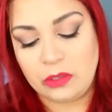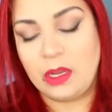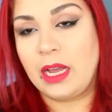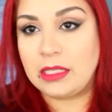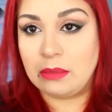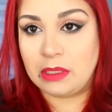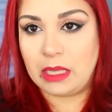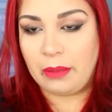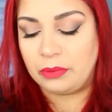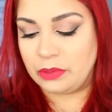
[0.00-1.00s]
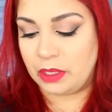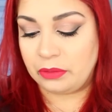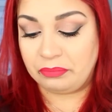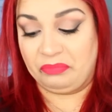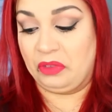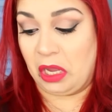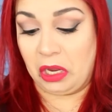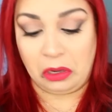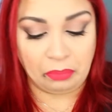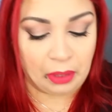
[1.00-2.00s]
So I got some samples there.
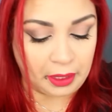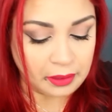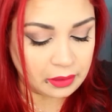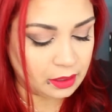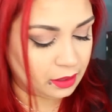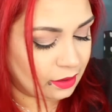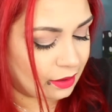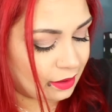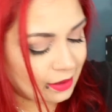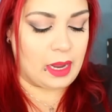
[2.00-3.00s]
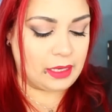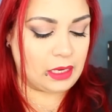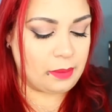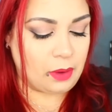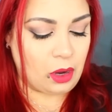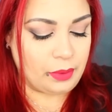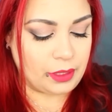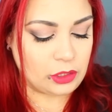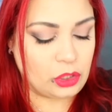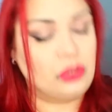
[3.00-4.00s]
Can't complain. I ended up
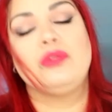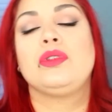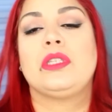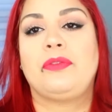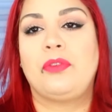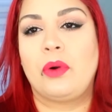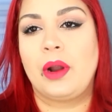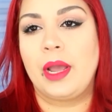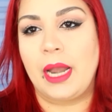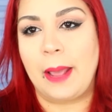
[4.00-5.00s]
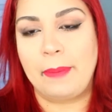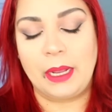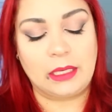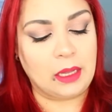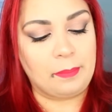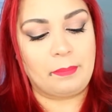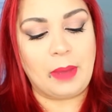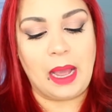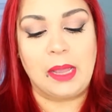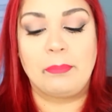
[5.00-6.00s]
going to Sephora and I picked up
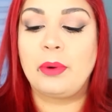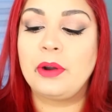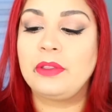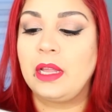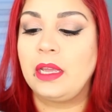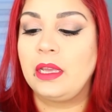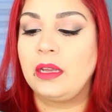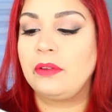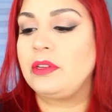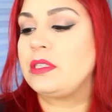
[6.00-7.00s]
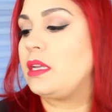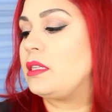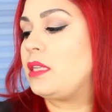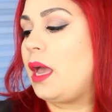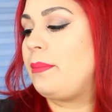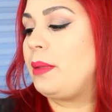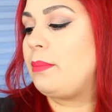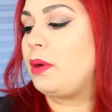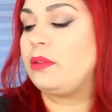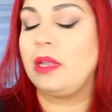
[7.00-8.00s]
my birthday gift. It says, Happy
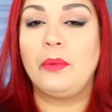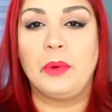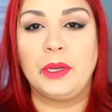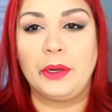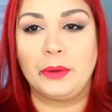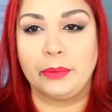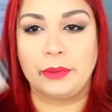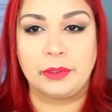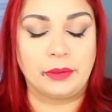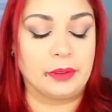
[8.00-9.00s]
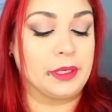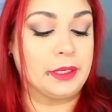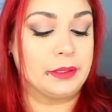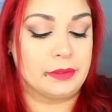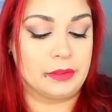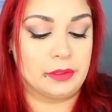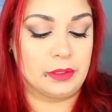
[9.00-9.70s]
Birthday, 1 year older. Great.